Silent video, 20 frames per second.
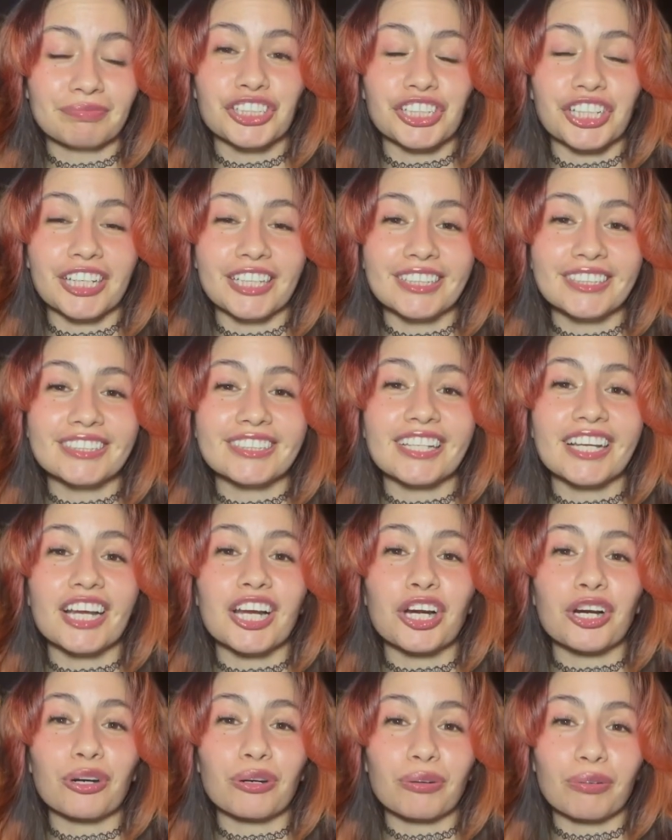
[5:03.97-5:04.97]
she is
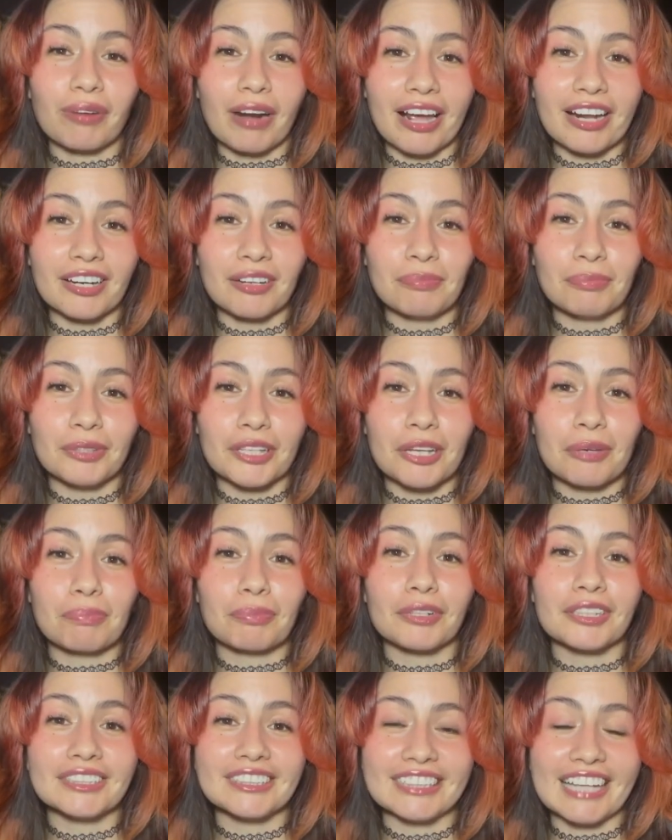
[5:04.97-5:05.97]
incredibly
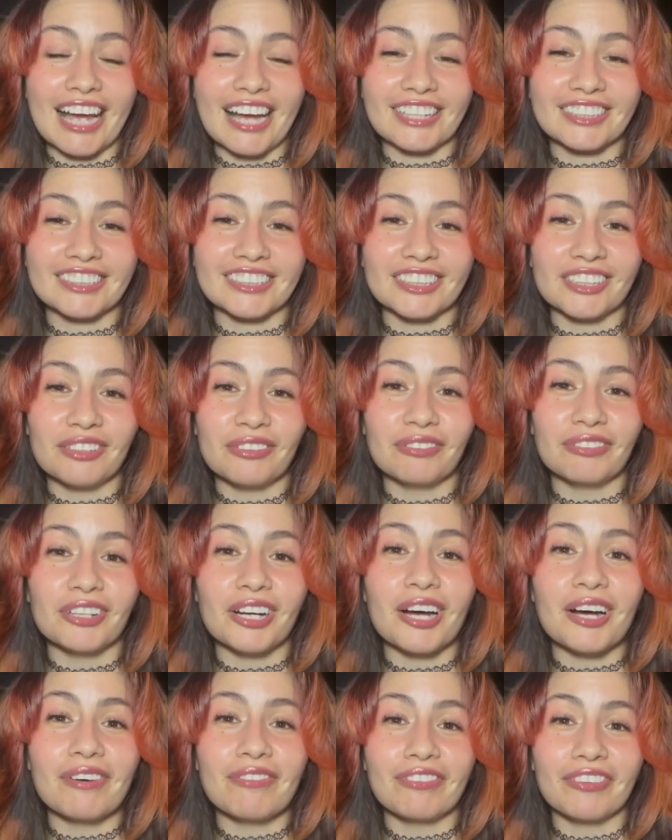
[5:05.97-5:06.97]
protective
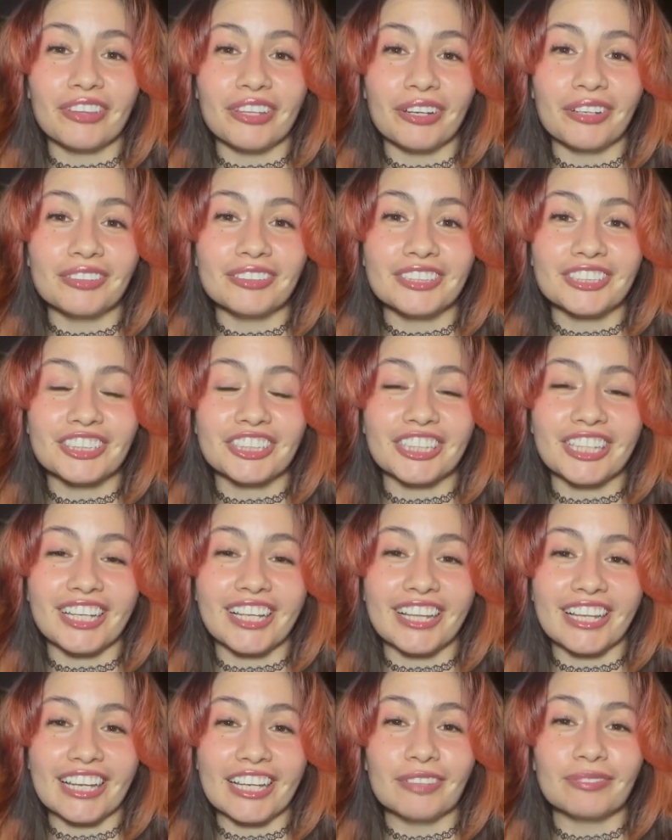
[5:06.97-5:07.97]
of those she
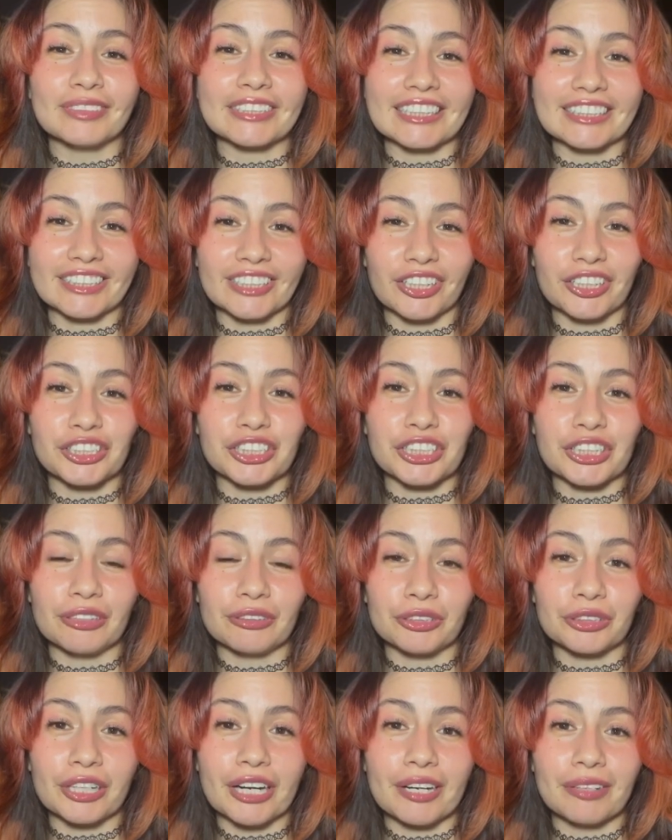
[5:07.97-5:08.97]
claims as her
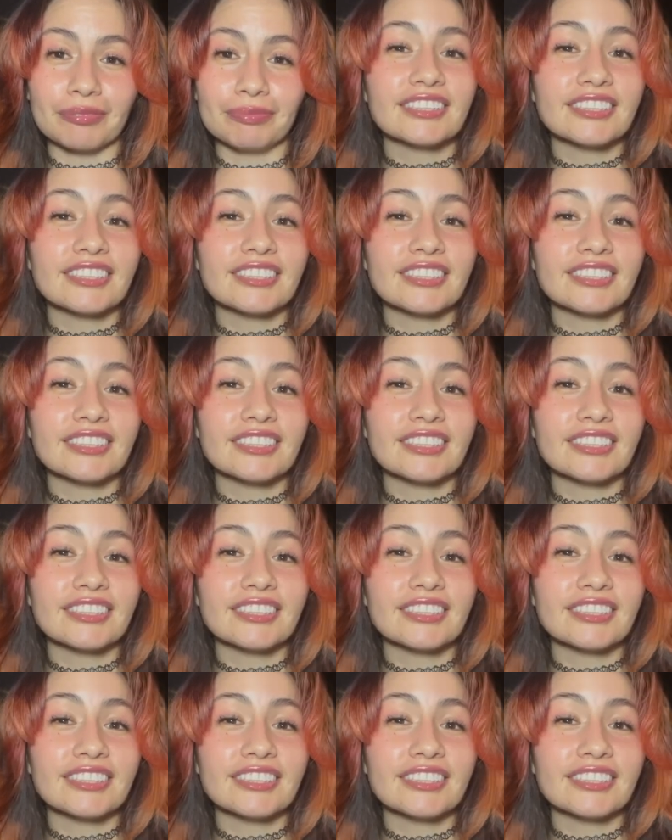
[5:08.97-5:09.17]
children.